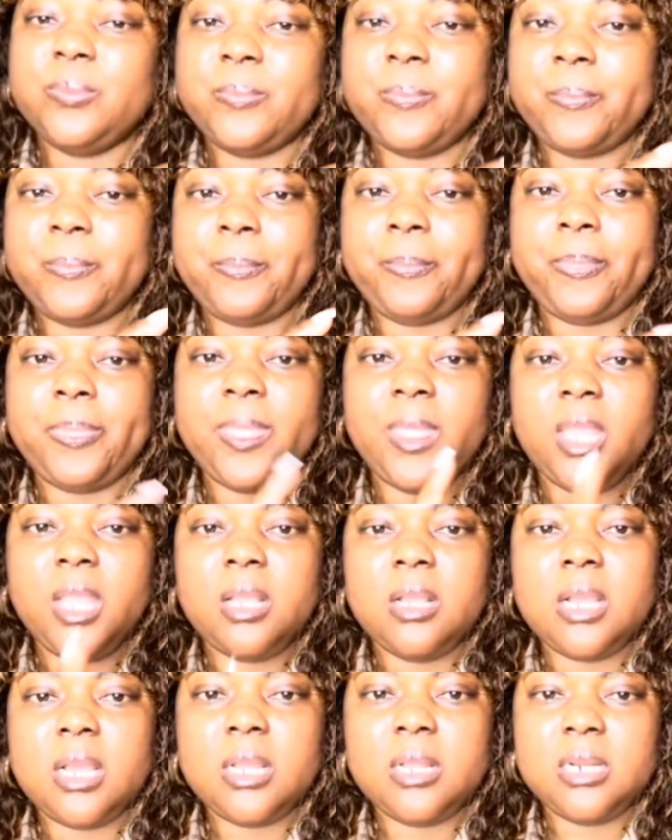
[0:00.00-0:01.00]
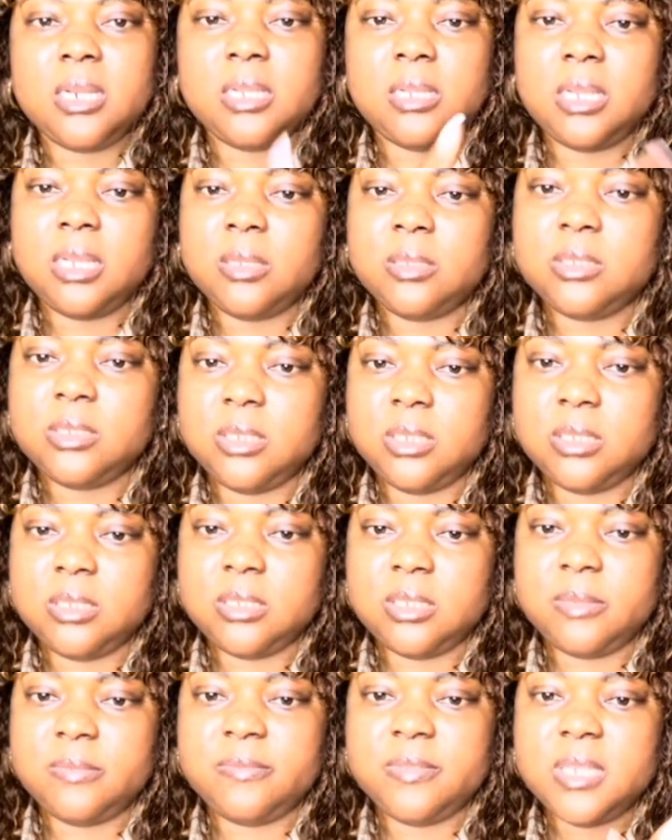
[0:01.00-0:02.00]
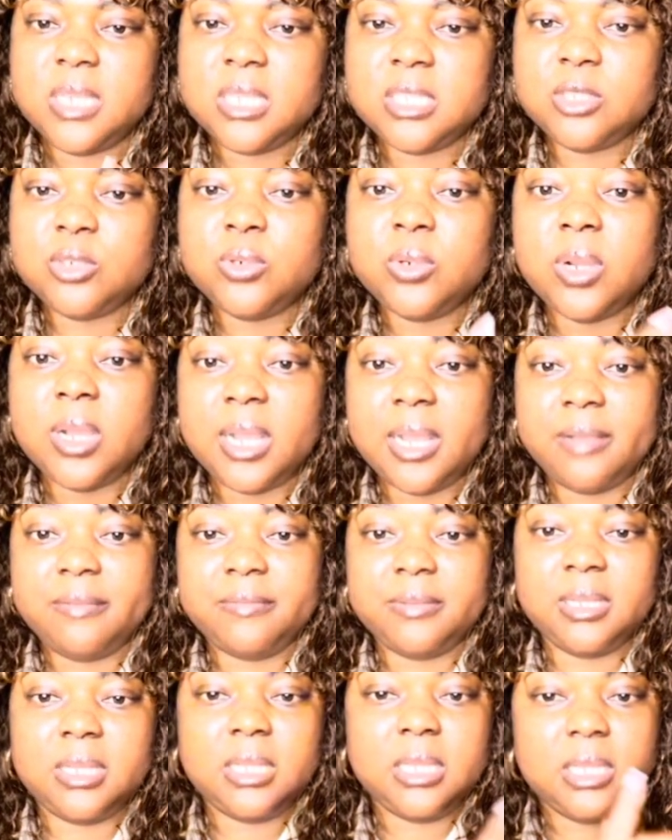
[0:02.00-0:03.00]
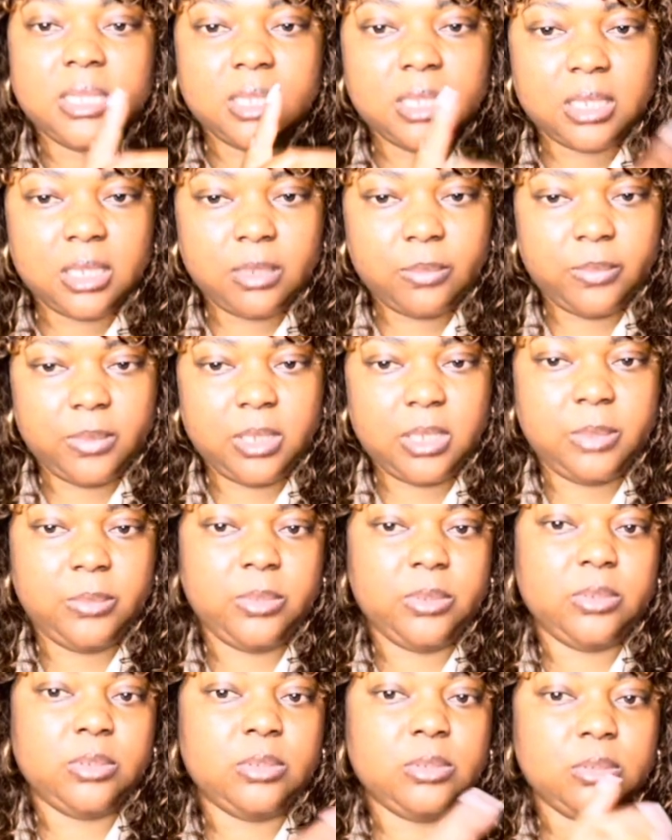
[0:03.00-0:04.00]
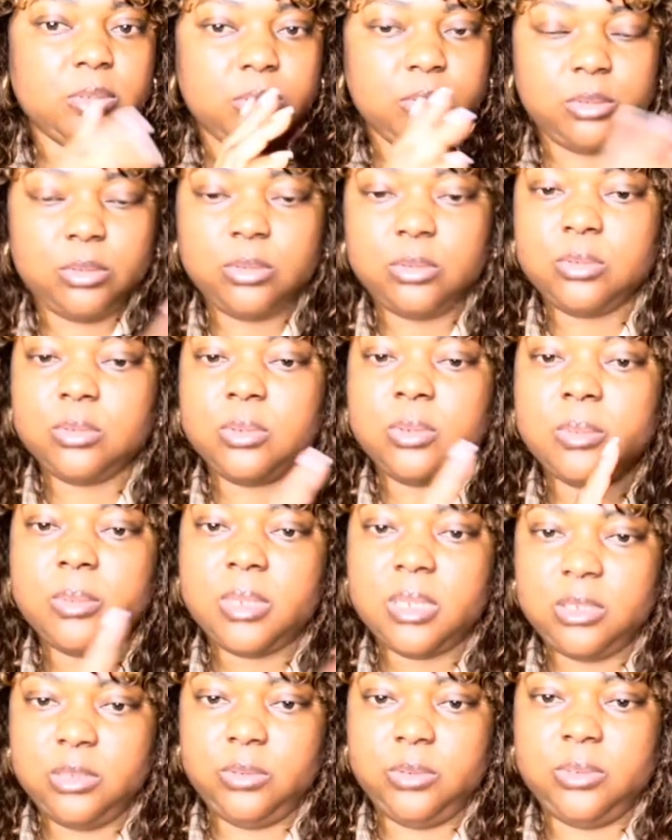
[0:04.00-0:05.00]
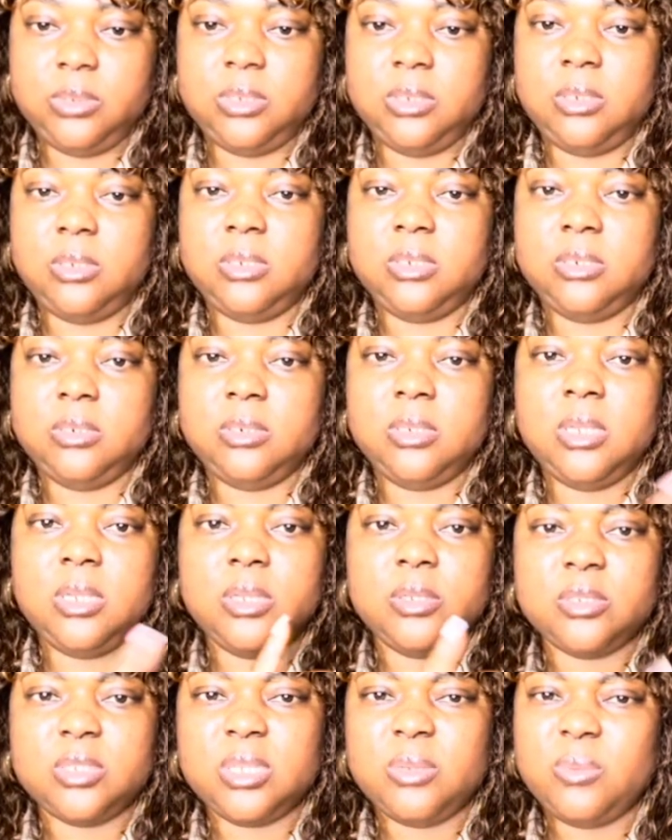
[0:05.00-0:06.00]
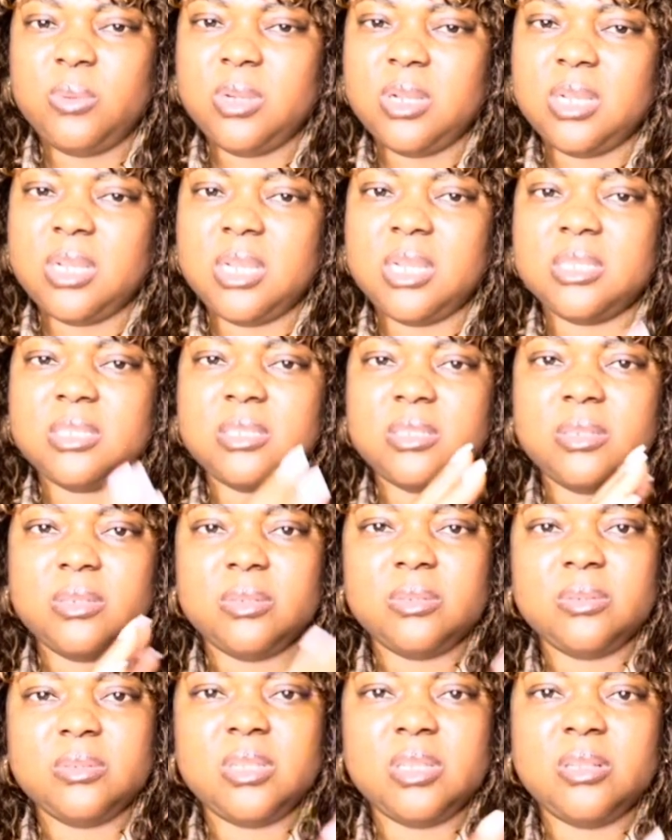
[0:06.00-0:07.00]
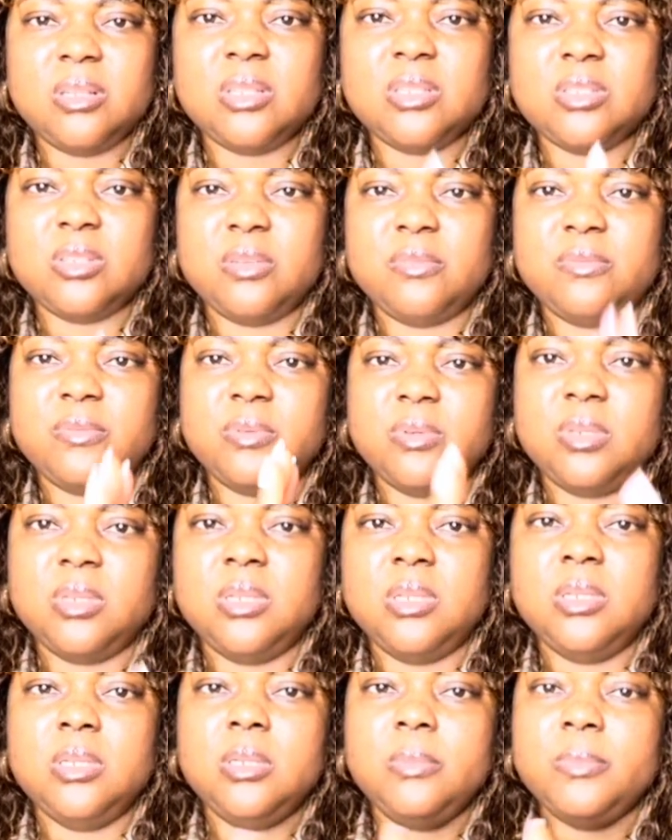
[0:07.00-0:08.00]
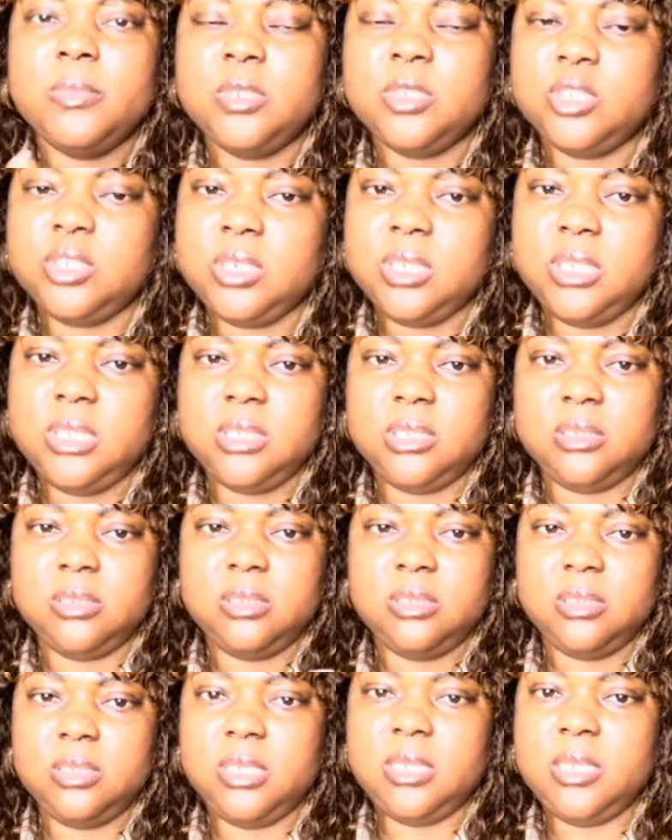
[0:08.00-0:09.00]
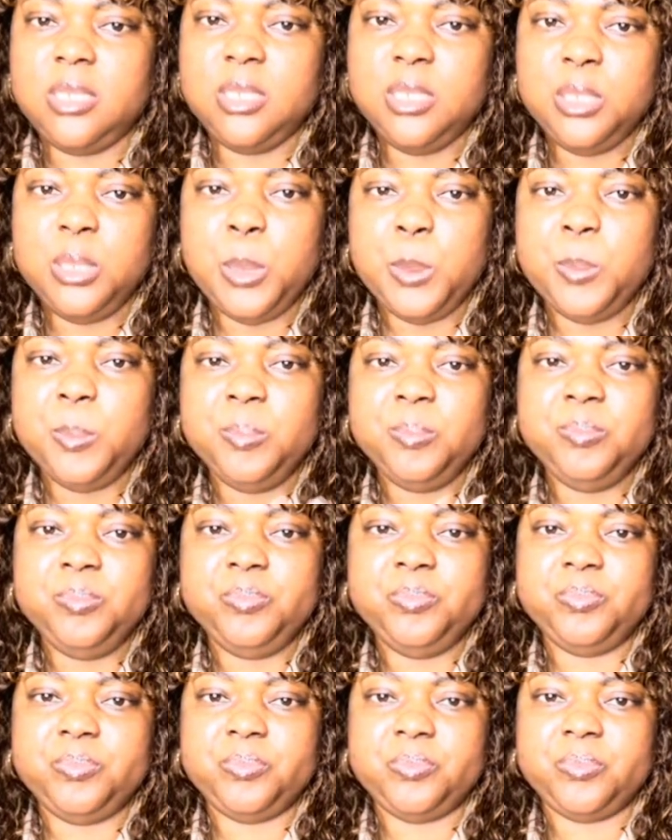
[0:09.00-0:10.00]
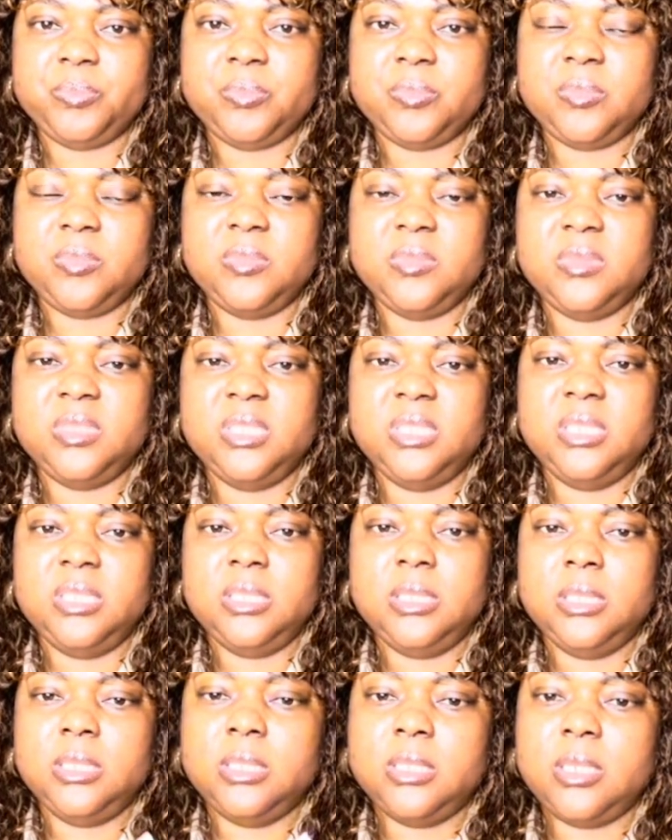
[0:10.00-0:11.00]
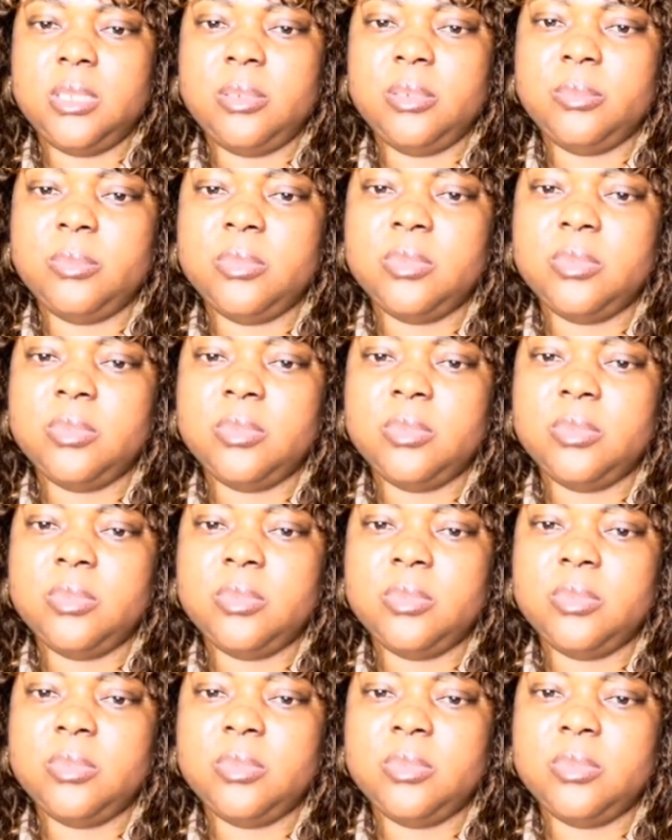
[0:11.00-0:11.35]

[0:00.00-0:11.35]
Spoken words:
your career or the certificate you have could be able to guide you through. Social worker, so there is a lot of opportunities. You see, this is all their